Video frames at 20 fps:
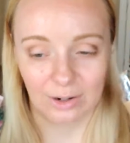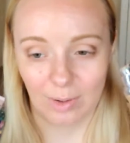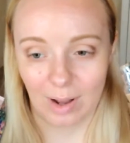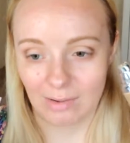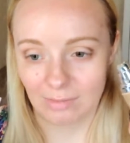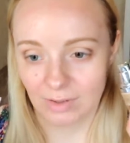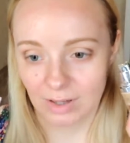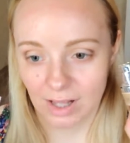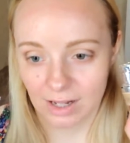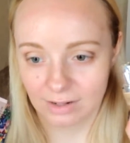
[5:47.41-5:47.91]
I
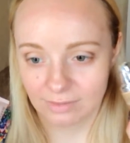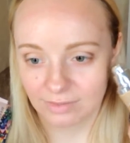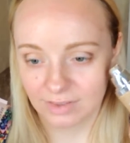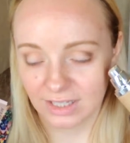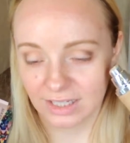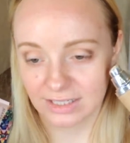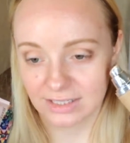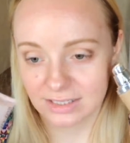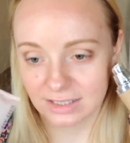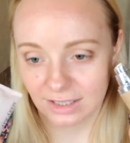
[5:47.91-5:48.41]
don't have a lot
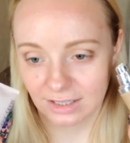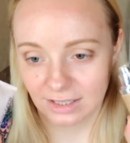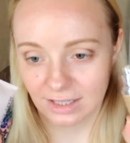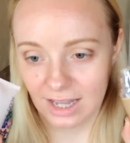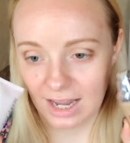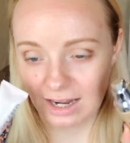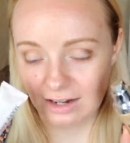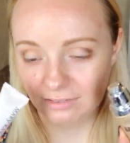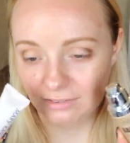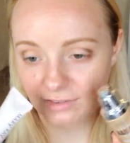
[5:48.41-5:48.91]
of this
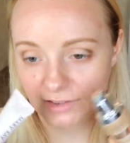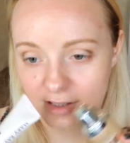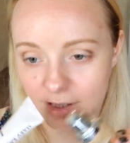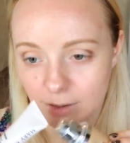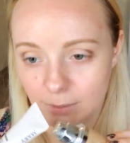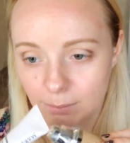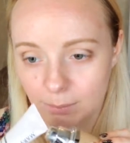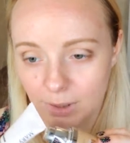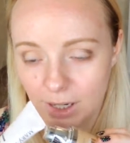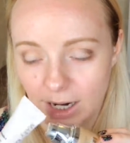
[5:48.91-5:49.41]

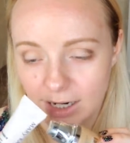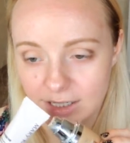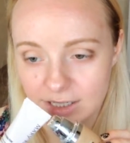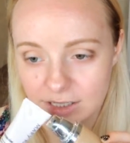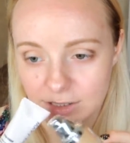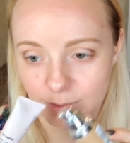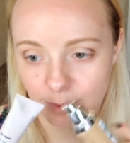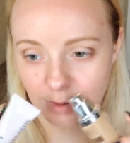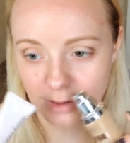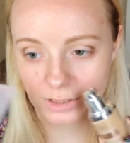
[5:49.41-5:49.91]
left, but I
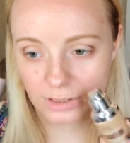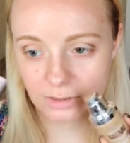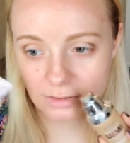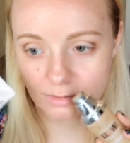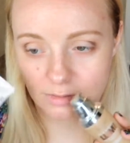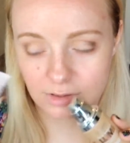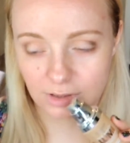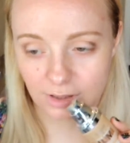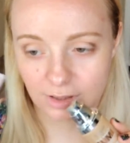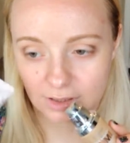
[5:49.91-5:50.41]
just want
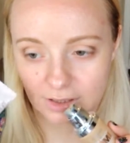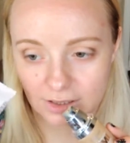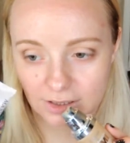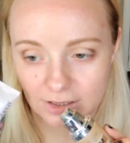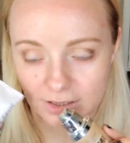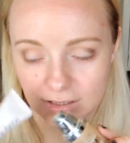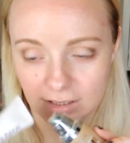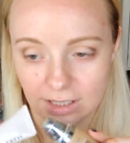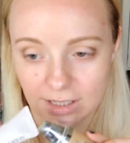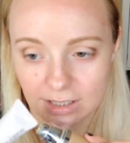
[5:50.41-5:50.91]
to
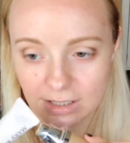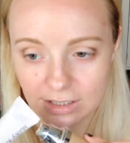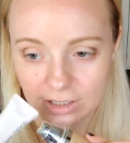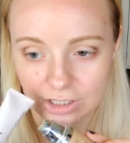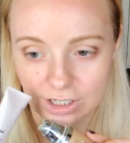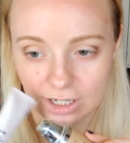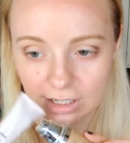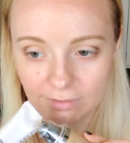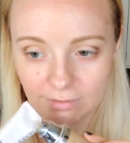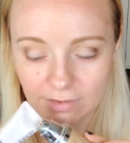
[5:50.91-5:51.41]
darken the
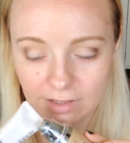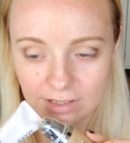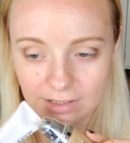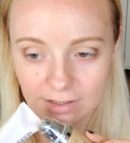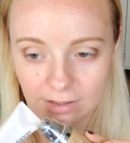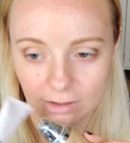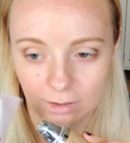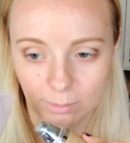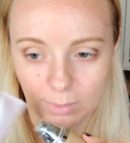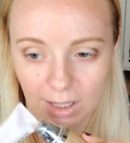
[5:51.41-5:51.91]
shade of
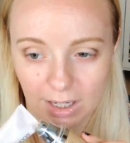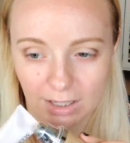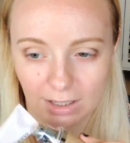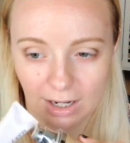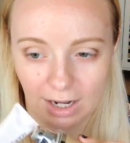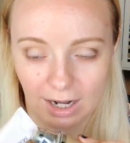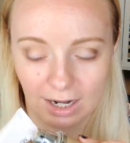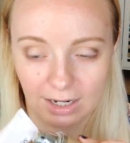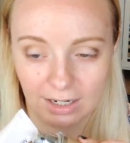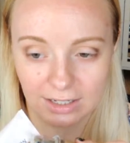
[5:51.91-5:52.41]
this a little bit
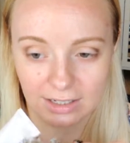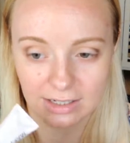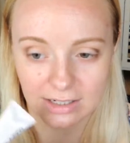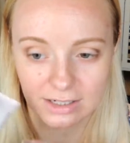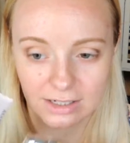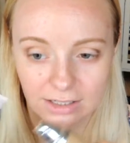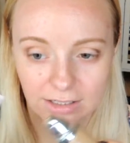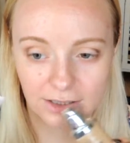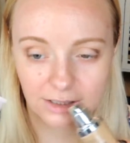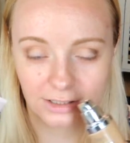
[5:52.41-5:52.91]

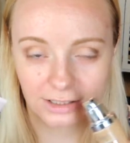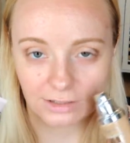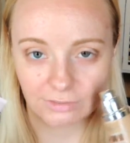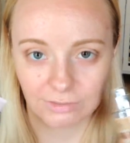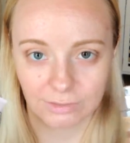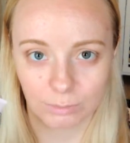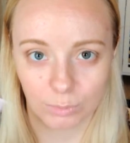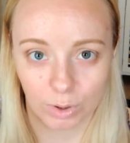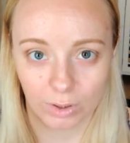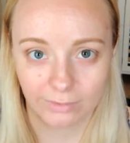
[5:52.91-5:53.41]
and
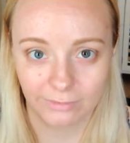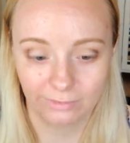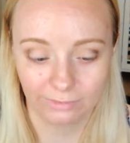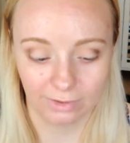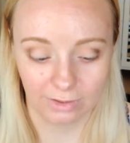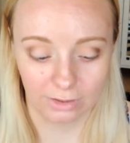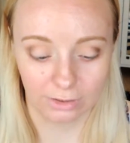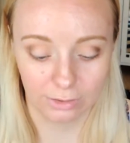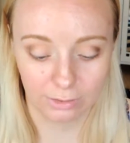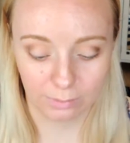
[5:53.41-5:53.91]
give it more
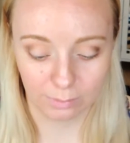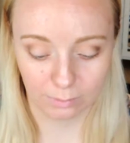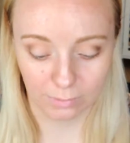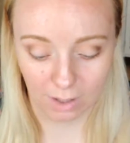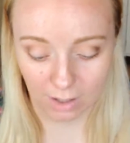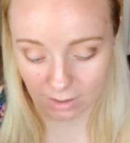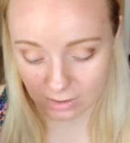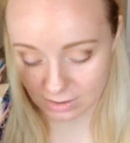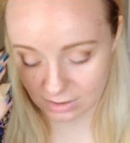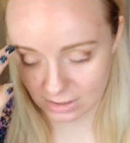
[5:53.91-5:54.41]

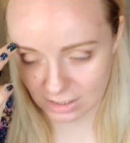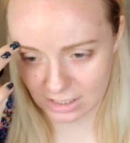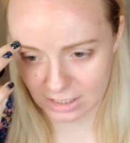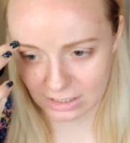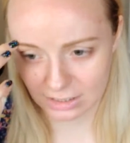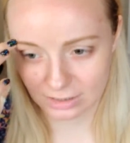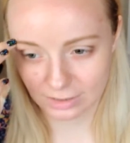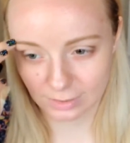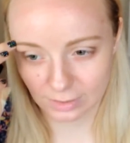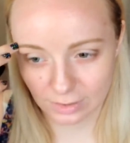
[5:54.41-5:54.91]

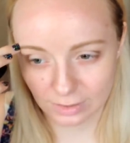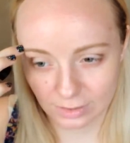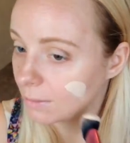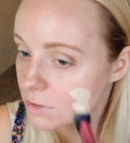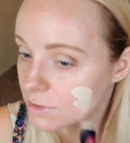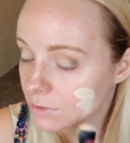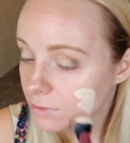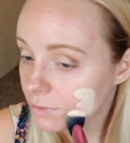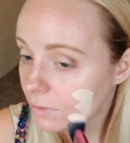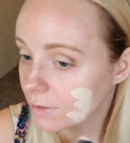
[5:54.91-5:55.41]
volumosity. And
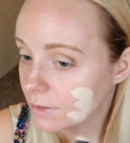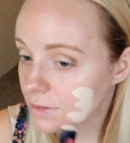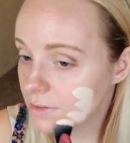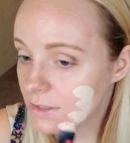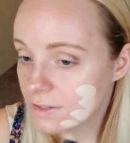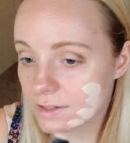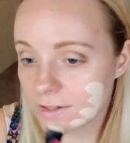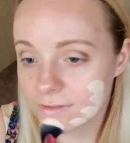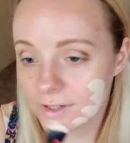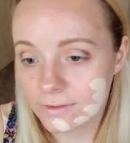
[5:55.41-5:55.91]
I'm just
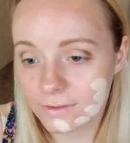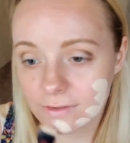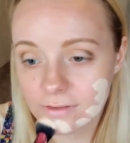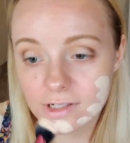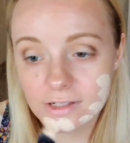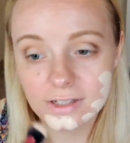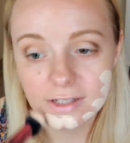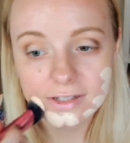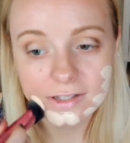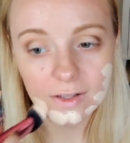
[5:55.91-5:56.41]
going
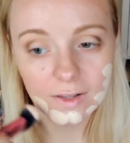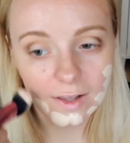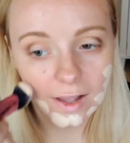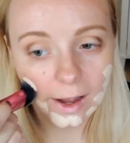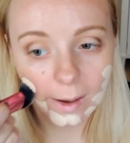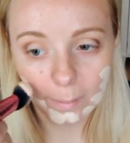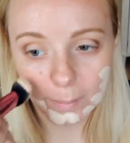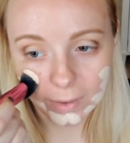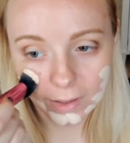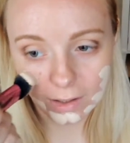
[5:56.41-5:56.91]
to
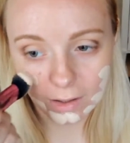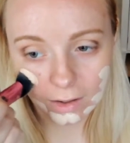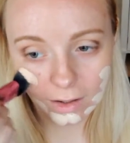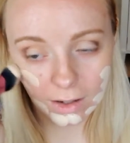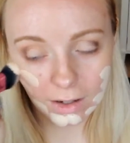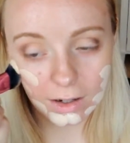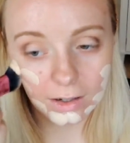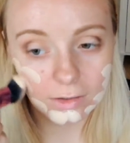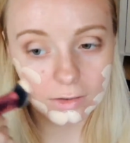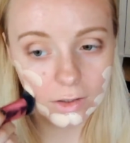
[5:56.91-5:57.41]
slap it
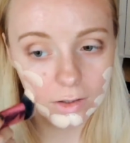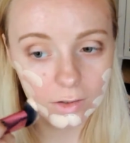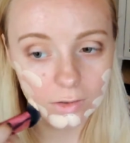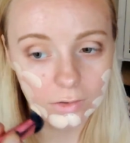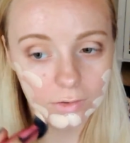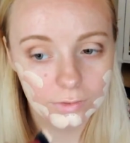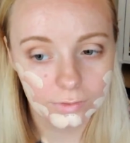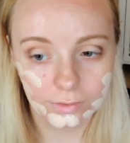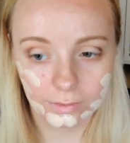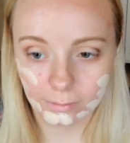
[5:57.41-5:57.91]
on
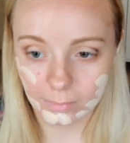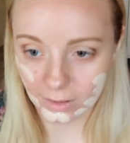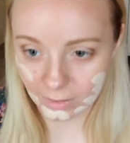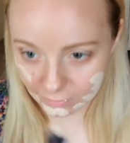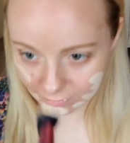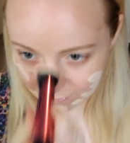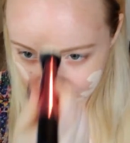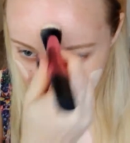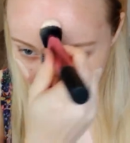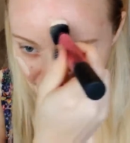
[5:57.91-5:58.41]
all over
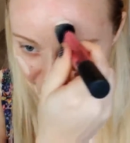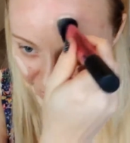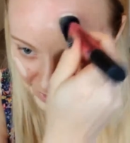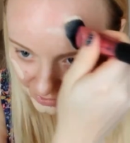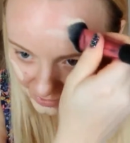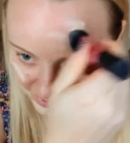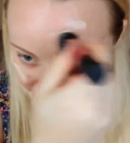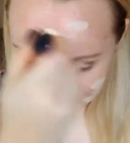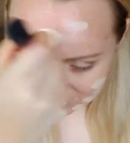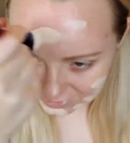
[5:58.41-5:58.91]
my
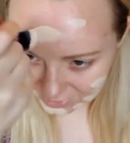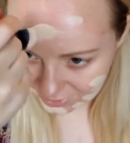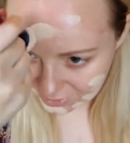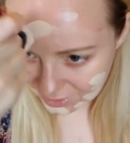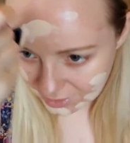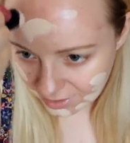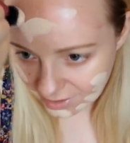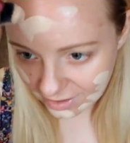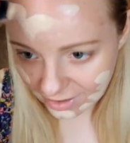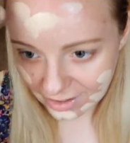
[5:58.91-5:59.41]
face.
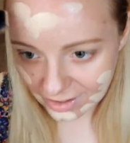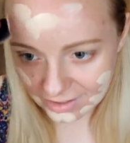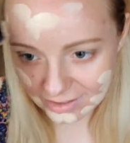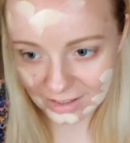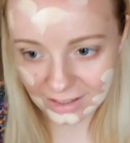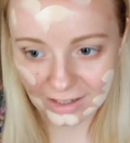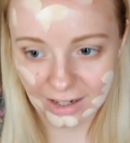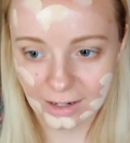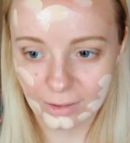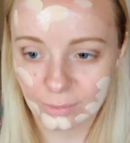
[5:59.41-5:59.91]

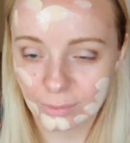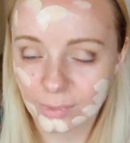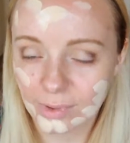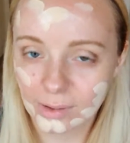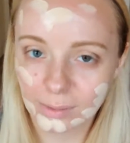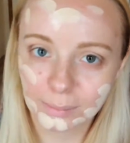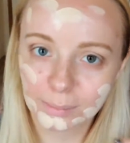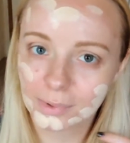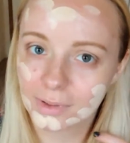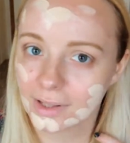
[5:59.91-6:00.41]
And then I
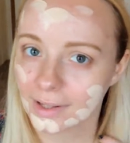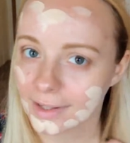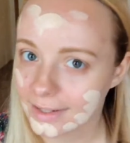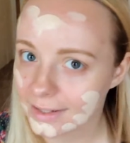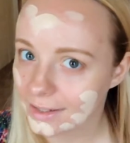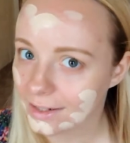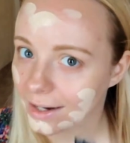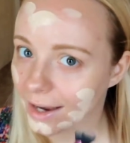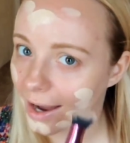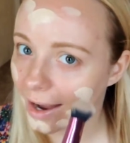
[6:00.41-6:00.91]
will
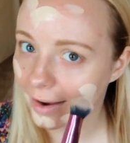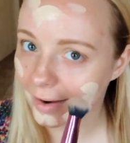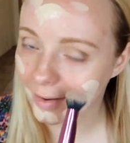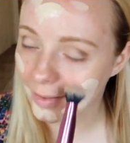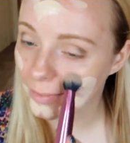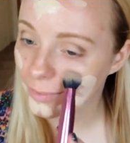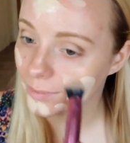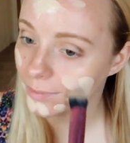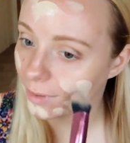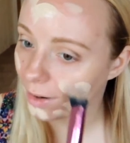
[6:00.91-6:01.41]
blend it
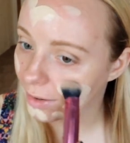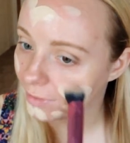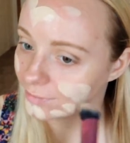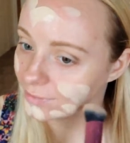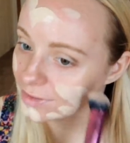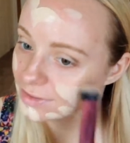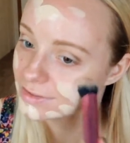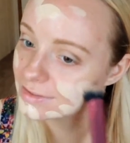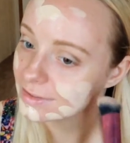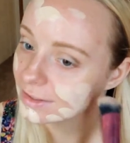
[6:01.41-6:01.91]
out,
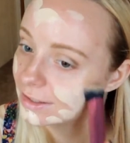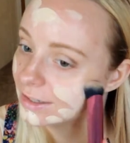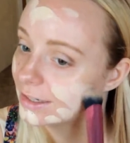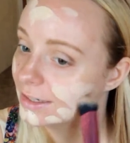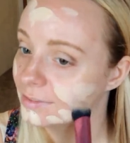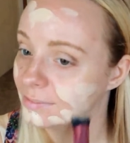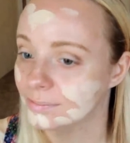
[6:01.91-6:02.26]
obviously.